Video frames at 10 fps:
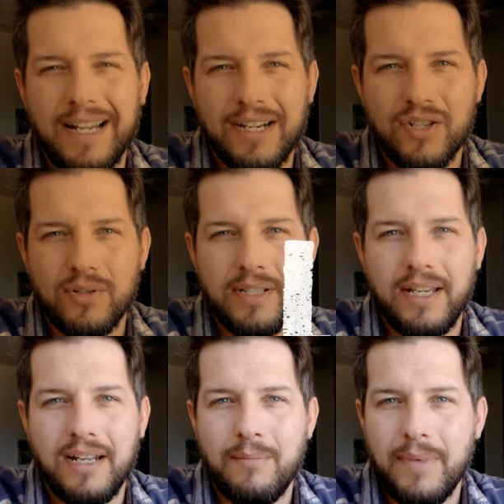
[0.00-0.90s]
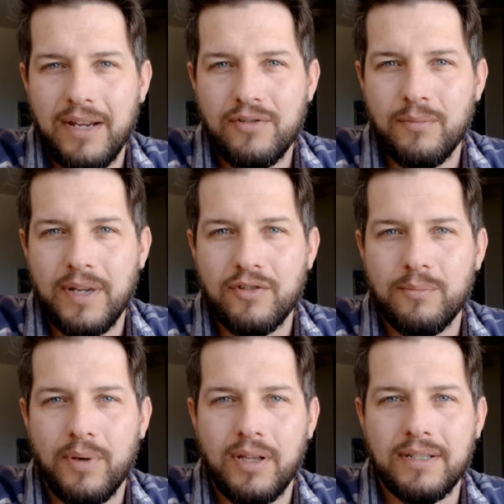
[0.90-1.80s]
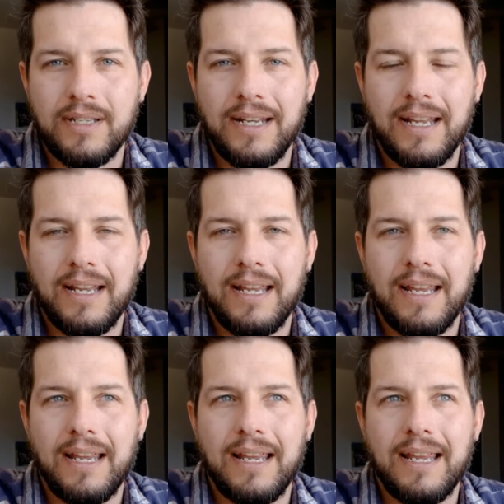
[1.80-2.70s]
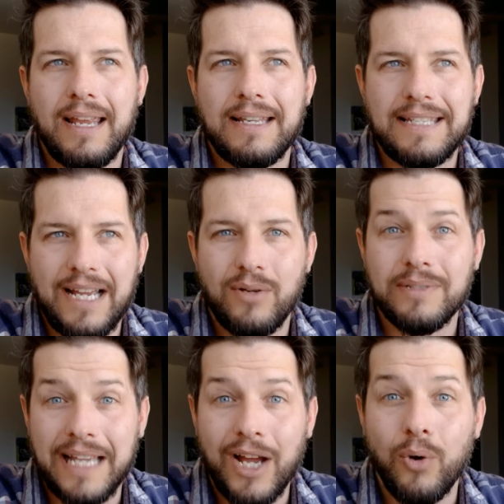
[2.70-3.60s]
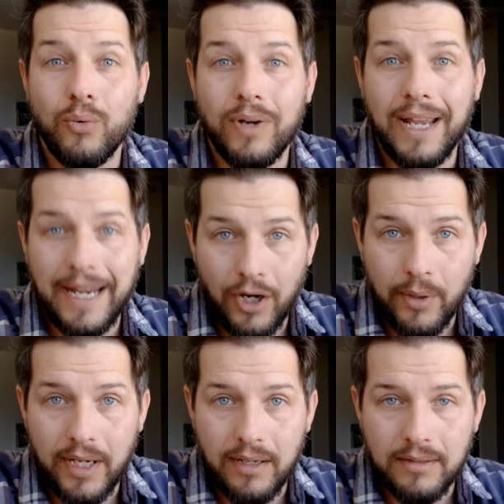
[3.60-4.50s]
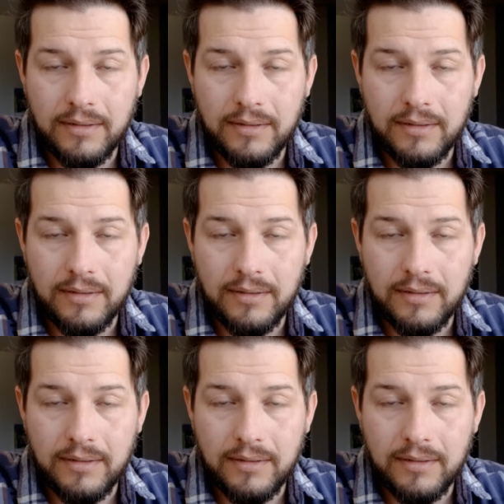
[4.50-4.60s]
actually in a major metropolitan downtown area.